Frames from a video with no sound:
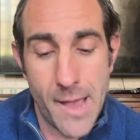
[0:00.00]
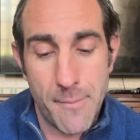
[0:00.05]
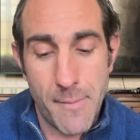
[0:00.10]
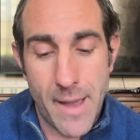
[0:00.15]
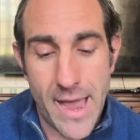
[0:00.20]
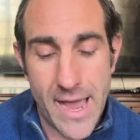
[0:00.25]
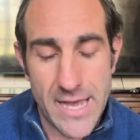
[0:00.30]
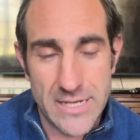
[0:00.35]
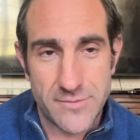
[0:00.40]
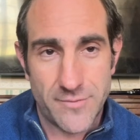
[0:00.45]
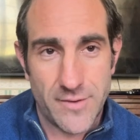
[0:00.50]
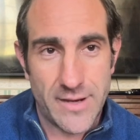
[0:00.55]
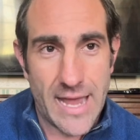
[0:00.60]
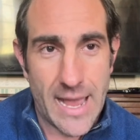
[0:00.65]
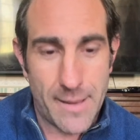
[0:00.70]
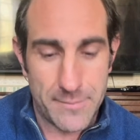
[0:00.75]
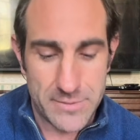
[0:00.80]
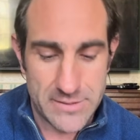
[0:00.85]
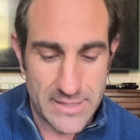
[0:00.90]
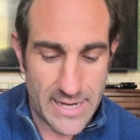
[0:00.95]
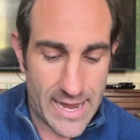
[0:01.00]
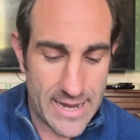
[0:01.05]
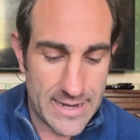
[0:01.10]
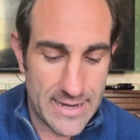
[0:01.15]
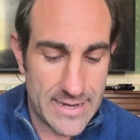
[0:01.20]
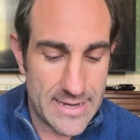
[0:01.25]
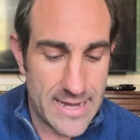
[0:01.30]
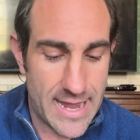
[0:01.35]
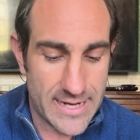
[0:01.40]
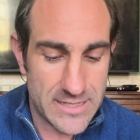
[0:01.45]
As for Naps and
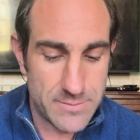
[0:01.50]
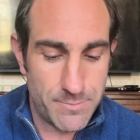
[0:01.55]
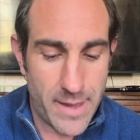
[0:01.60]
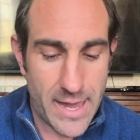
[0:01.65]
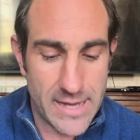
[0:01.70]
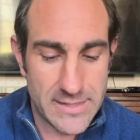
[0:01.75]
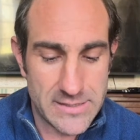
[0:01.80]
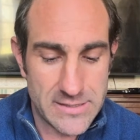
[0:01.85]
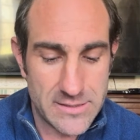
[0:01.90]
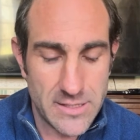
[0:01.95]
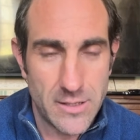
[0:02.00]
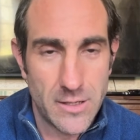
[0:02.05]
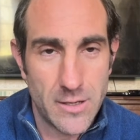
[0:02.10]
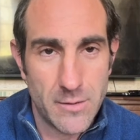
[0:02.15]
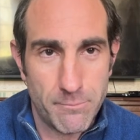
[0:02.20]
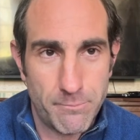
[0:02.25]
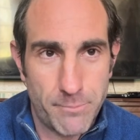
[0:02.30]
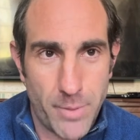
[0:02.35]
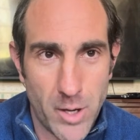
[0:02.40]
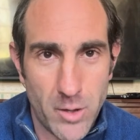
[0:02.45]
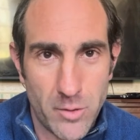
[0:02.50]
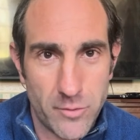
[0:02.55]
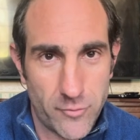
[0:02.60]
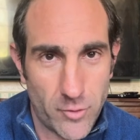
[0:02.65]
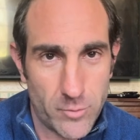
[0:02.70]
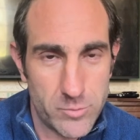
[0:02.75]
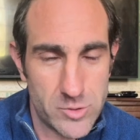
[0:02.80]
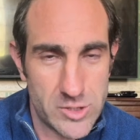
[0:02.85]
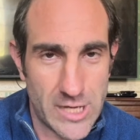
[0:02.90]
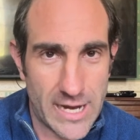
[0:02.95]
Next Best, both
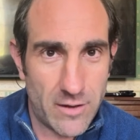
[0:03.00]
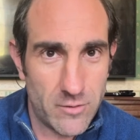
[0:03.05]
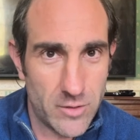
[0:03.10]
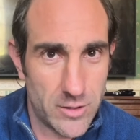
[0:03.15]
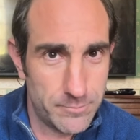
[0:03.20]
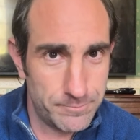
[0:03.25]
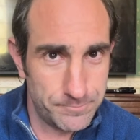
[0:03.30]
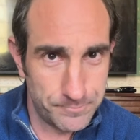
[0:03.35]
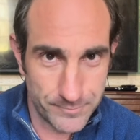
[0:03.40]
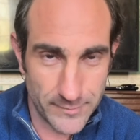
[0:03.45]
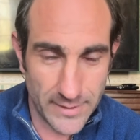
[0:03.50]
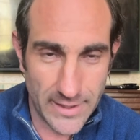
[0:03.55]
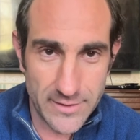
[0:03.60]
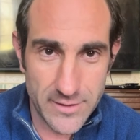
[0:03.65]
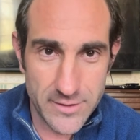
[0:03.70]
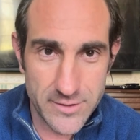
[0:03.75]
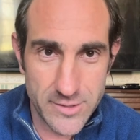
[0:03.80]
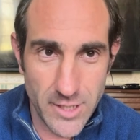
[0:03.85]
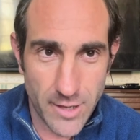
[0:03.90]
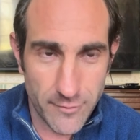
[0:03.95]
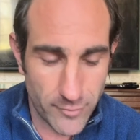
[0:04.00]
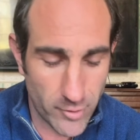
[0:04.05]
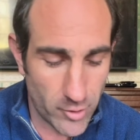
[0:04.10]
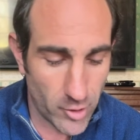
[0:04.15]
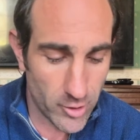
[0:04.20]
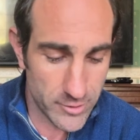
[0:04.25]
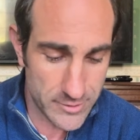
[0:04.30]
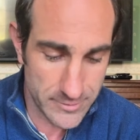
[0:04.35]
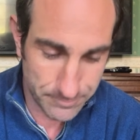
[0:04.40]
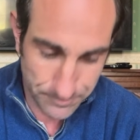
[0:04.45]
from Cheltenham in the
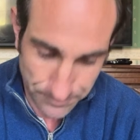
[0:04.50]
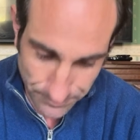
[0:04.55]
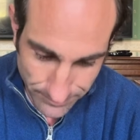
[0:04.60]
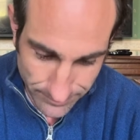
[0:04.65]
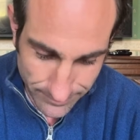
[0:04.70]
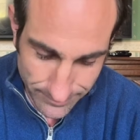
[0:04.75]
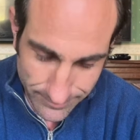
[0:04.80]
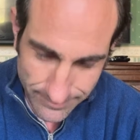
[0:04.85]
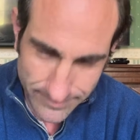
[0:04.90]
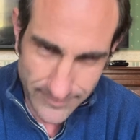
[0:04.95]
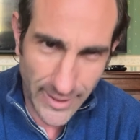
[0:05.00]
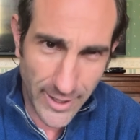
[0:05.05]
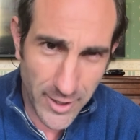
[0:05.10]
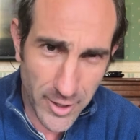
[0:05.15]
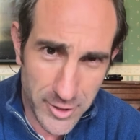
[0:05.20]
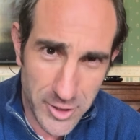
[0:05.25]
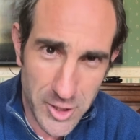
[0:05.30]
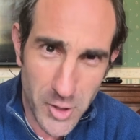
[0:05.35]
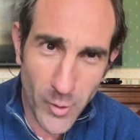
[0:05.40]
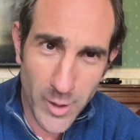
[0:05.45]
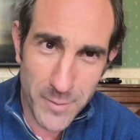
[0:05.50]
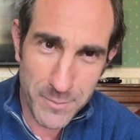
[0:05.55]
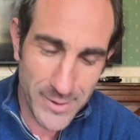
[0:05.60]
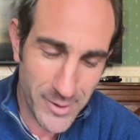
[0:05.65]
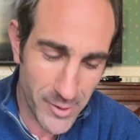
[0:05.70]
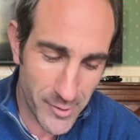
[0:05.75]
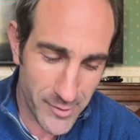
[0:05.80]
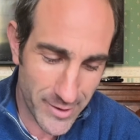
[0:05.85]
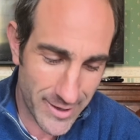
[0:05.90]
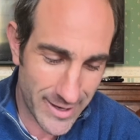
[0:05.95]
Dovecot, and I knew I'd be
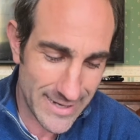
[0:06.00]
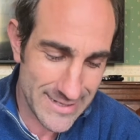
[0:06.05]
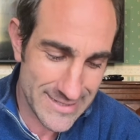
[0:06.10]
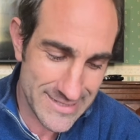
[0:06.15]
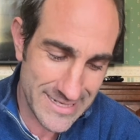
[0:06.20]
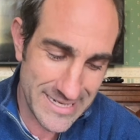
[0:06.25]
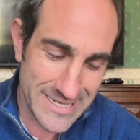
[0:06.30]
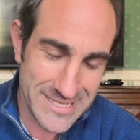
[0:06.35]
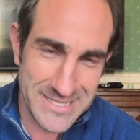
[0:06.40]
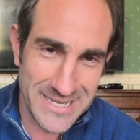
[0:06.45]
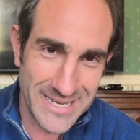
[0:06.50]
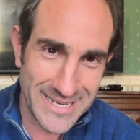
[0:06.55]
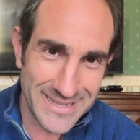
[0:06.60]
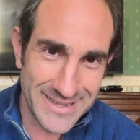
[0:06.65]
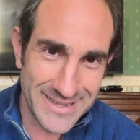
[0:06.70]
going against TC in